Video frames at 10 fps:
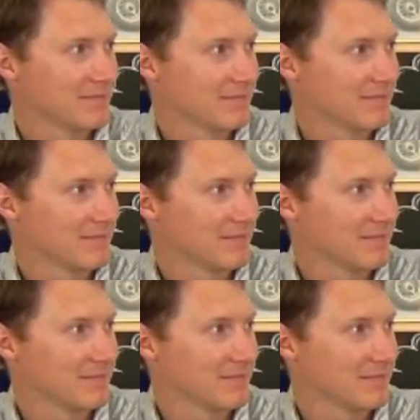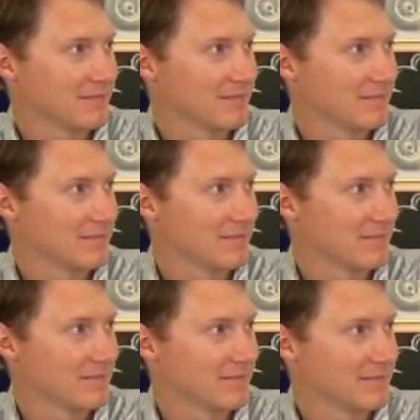
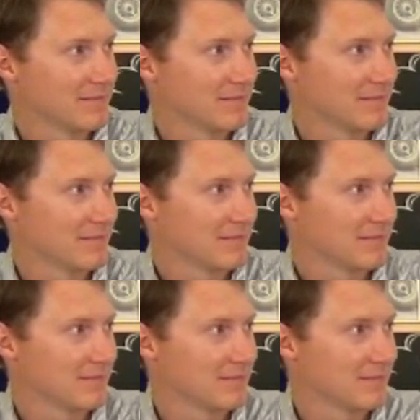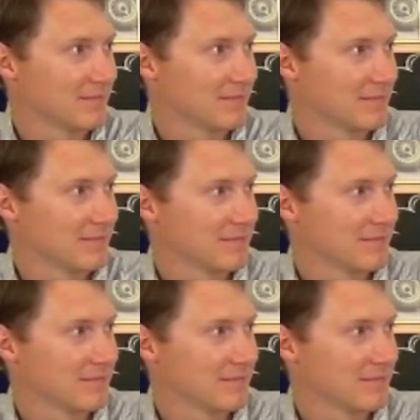(not speaking)